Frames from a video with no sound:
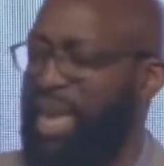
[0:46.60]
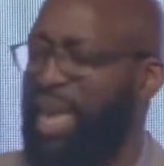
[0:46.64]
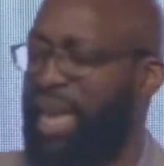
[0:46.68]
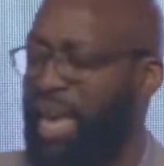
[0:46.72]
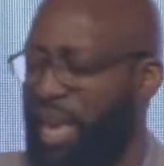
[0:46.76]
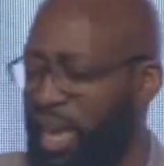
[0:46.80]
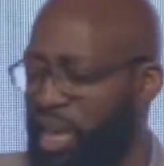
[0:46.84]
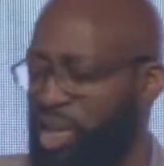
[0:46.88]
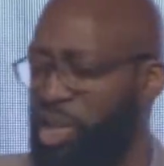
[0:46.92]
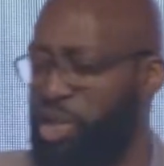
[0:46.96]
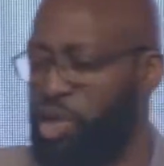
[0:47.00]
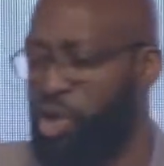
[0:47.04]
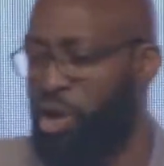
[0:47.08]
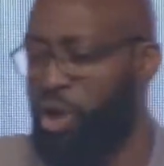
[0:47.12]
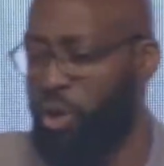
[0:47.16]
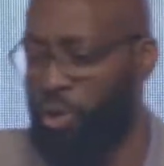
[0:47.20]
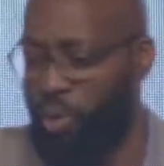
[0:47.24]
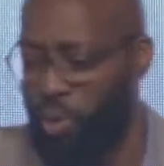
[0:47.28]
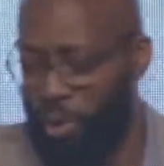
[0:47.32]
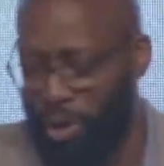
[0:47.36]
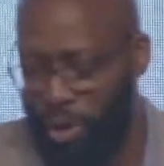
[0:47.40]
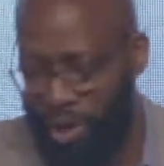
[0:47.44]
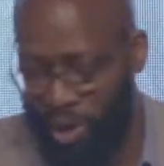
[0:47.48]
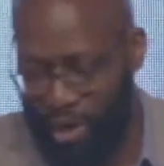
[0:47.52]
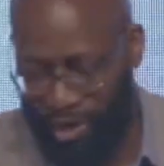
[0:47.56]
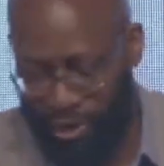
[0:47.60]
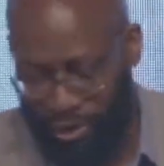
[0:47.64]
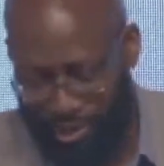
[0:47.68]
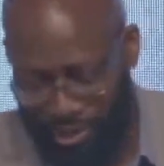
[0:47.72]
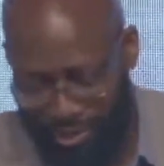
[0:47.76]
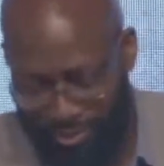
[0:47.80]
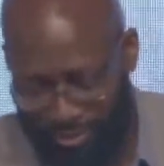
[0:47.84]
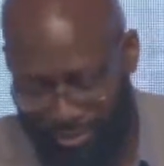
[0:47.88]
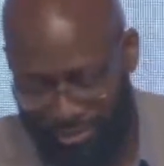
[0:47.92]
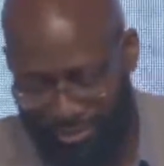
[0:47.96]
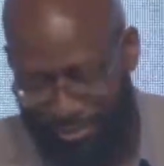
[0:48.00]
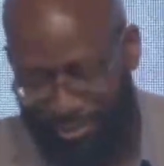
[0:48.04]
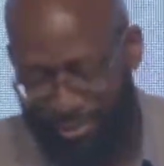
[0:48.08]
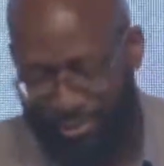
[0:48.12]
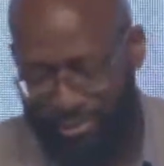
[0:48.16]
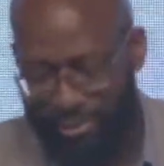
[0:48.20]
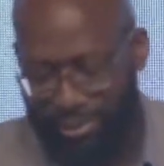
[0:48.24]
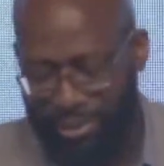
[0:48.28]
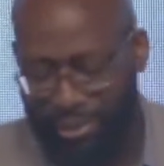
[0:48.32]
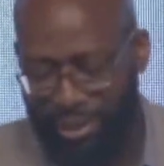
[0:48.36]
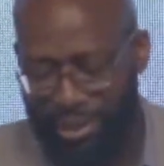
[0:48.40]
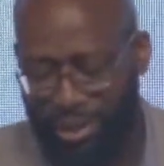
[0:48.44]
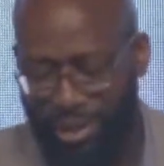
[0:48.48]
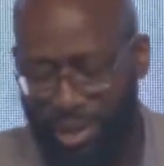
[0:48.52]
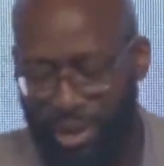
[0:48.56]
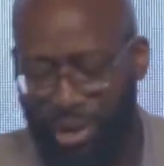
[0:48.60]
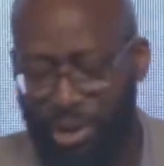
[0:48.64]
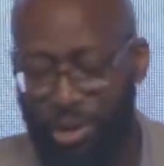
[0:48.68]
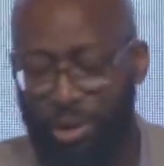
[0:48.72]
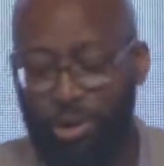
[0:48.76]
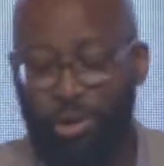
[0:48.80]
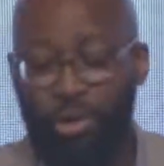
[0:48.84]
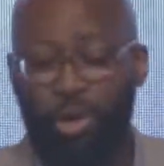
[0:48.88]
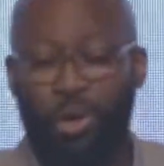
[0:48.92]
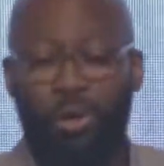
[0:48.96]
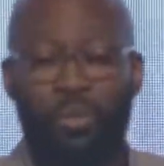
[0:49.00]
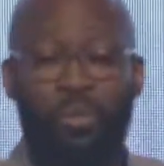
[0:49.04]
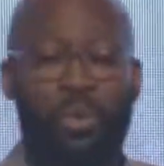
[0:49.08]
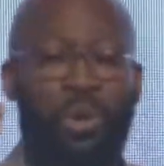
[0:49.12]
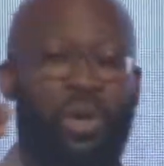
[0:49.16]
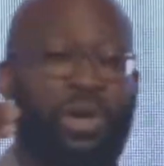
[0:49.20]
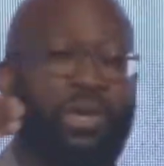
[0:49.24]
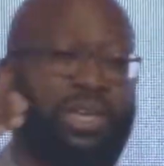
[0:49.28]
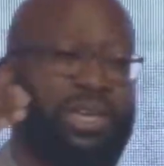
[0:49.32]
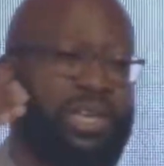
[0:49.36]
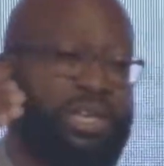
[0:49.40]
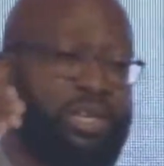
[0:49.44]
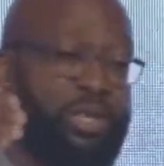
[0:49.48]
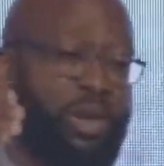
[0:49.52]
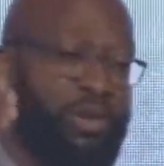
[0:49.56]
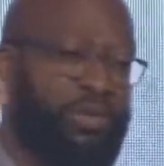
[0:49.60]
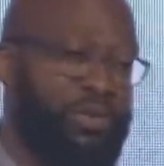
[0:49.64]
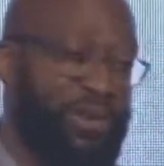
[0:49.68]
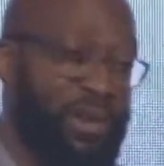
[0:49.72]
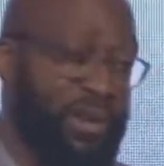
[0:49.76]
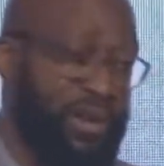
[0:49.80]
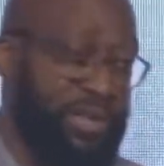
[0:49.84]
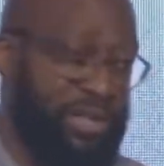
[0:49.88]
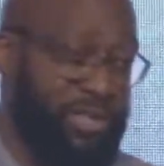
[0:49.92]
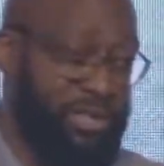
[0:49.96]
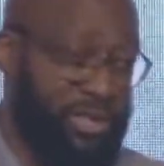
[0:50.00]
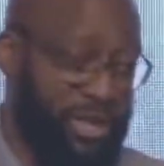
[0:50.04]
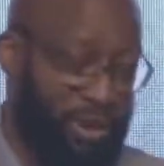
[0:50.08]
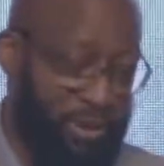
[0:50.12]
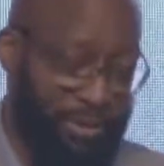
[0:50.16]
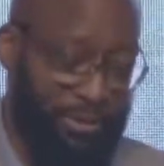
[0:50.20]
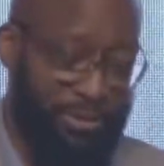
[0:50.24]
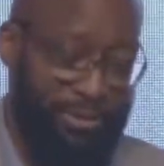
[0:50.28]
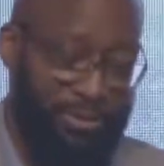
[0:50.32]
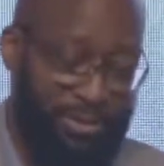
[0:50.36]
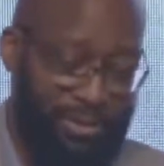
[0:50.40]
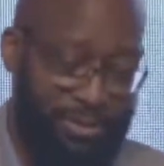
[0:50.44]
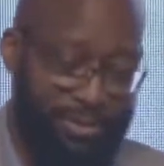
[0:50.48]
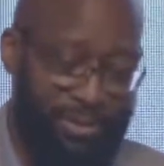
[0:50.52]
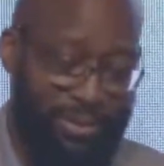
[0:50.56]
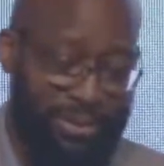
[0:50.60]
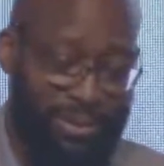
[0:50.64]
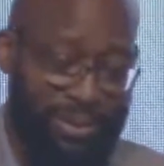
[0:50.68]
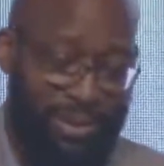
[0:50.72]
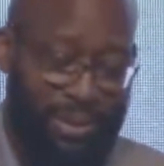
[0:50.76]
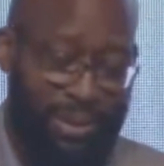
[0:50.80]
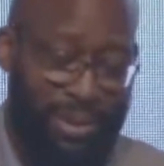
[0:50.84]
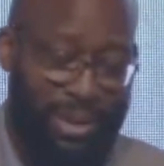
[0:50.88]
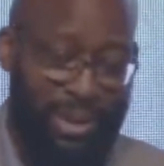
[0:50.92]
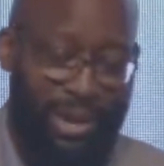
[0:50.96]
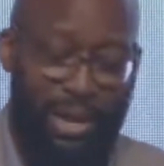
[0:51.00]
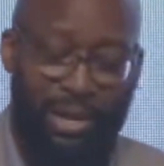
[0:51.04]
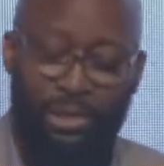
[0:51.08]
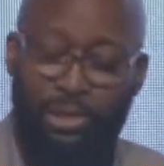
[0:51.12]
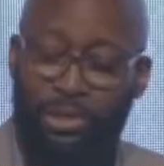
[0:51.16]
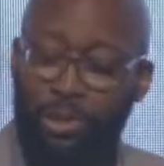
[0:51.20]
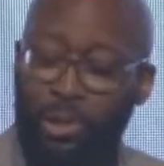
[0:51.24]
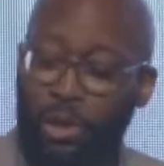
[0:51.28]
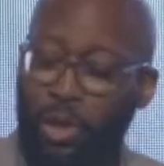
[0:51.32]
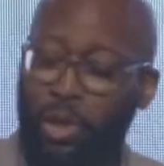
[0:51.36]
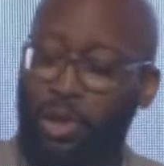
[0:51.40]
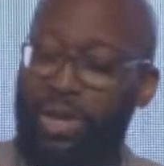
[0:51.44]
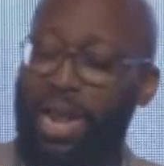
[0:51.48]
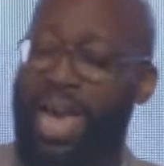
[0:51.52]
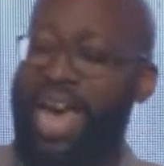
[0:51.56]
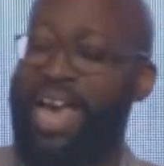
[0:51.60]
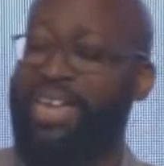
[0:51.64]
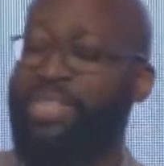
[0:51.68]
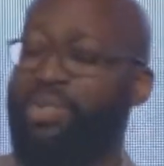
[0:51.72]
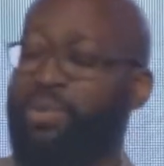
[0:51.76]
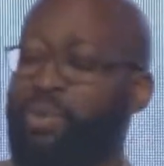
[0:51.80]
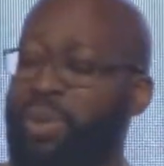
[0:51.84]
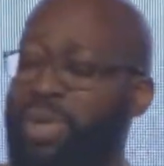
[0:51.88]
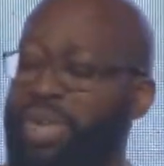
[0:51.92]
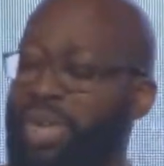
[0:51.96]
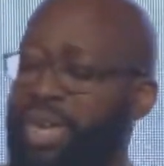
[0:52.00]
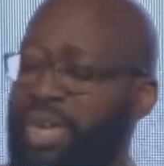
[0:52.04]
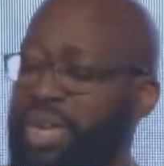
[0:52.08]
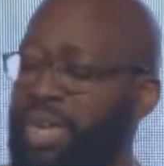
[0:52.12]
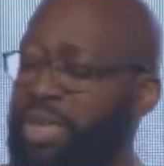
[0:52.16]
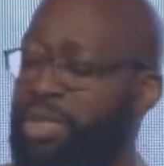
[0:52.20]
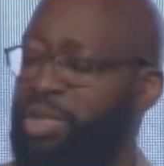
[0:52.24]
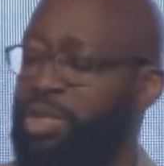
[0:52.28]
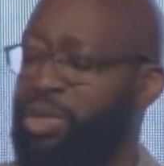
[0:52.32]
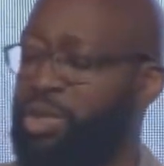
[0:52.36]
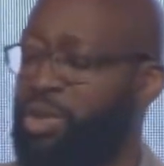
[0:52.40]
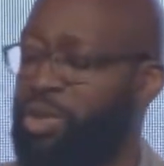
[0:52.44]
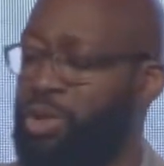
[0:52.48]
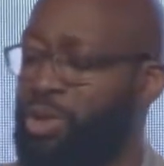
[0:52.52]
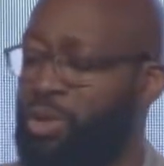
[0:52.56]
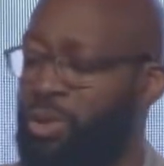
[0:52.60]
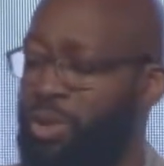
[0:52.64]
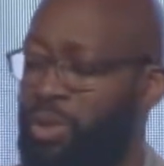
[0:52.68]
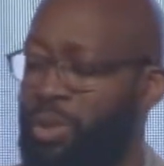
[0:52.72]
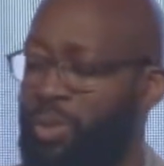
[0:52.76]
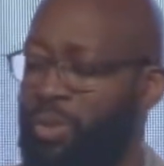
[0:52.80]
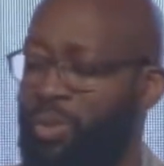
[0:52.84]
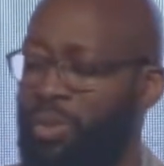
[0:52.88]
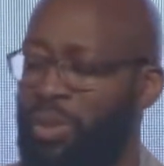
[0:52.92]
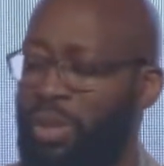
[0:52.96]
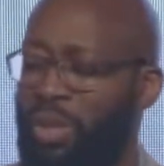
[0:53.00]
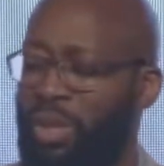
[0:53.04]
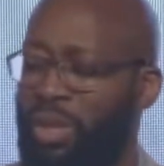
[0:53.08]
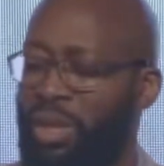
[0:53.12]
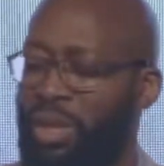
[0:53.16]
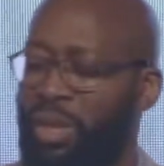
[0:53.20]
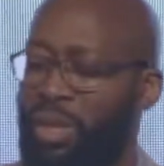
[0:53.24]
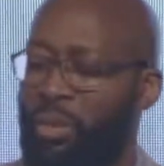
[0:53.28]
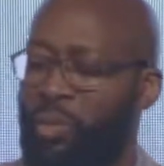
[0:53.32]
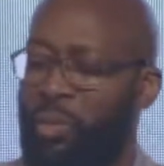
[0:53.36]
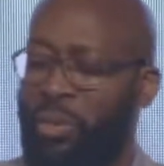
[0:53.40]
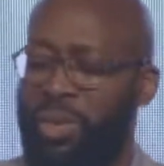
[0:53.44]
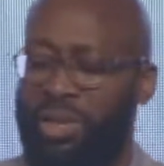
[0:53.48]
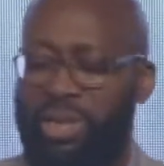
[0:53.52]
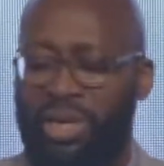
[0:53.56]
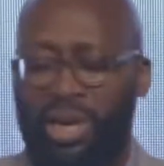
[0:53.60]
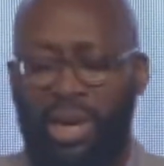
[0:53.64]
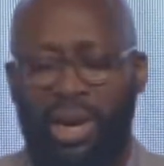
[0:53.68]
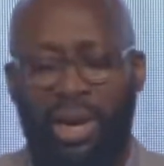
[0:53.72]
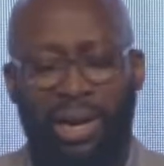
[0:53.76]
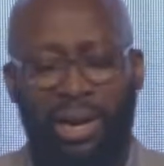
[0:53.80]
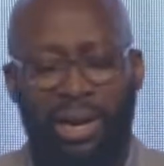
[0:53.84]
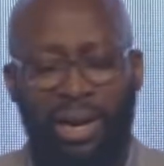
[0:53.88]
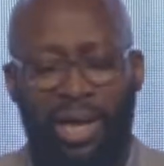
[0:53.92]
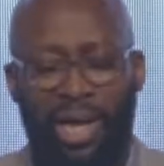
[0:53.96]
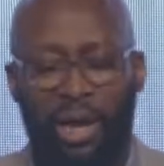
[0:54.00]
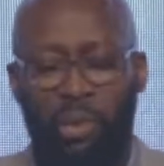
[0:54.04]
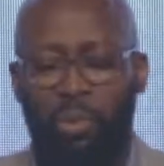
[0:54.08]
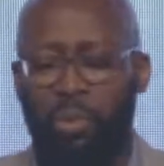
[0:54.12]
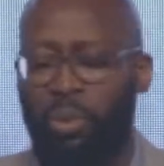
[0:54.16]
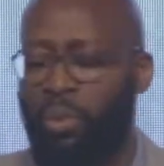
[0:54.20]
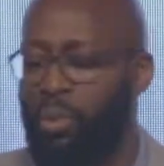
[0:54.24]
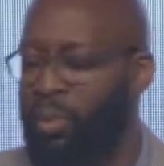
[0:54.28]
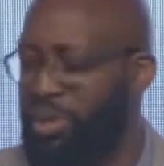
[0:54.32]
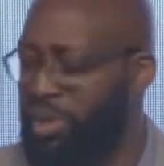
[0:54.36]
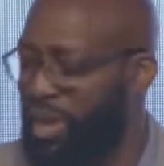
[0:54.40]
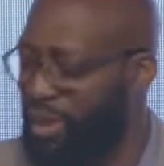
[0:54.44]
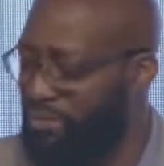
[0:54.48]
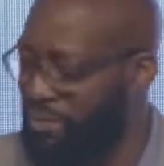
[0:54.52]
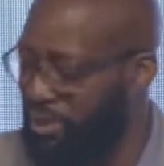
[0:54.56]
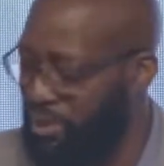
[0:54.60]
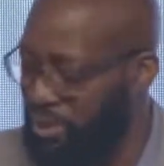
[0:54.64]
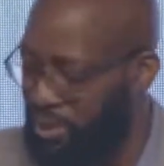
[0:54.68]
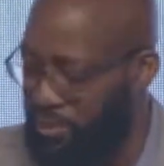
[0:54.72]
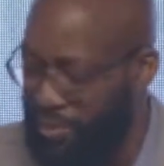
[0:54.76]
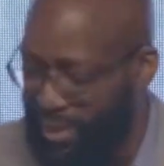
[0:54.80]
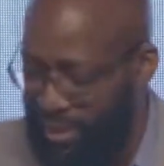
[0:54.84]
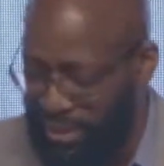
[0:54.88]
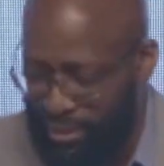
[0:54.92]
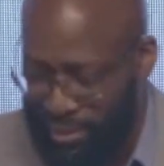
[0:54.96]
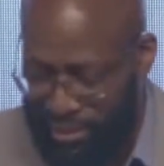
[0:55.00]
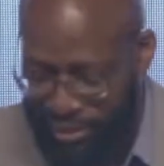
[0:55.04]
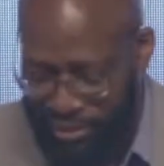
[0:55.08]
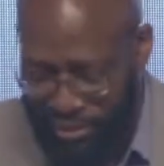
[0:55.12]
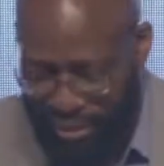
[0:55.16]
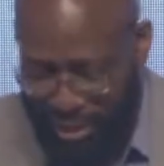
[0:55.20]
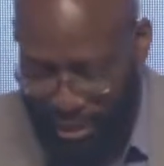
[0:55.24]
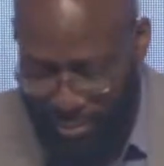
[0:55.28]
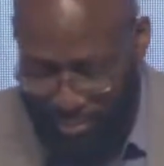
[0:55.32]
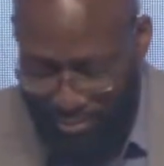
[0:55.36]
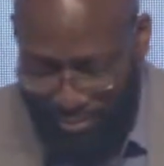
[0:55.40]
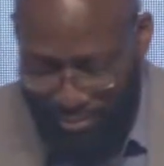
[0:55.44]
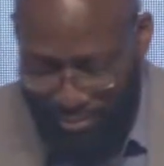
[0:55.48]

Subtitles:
in your word. Your word is your very self. And so, Lord, as we eat you, we declare we will never remain the same.